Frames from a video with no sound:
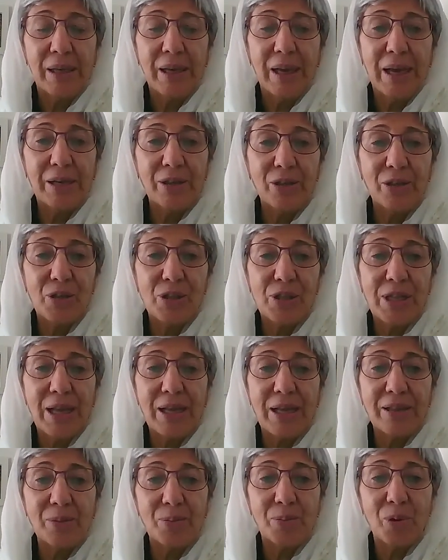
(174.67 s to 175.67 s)

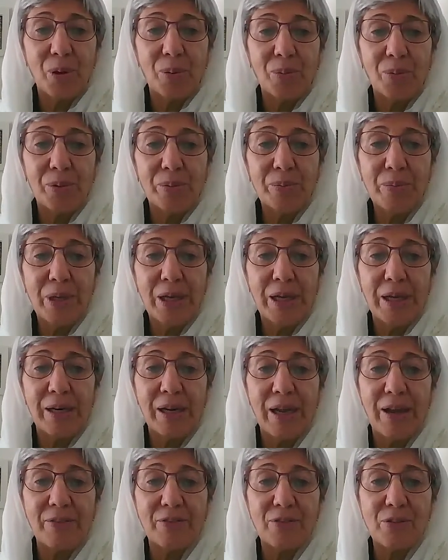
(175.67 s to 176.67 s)
understand the problem and
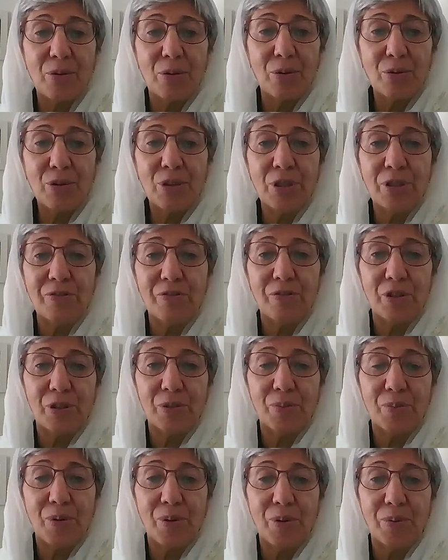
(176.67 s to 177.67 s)
have solutions for the
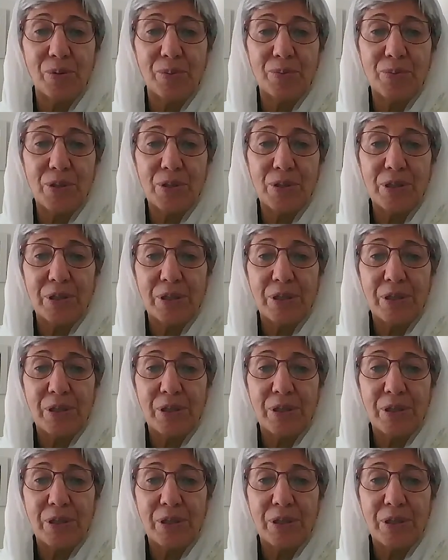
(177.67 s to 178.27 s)
problems.